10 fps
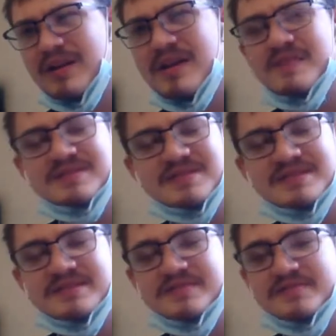in the
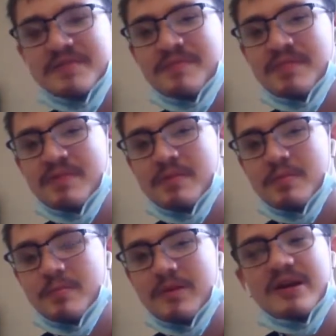sense of
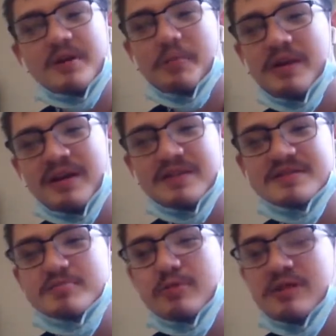you're putting in
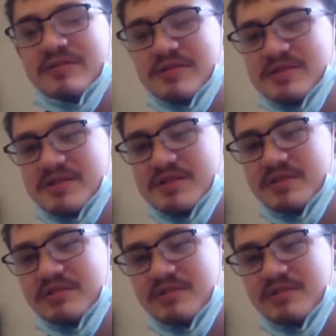this work for something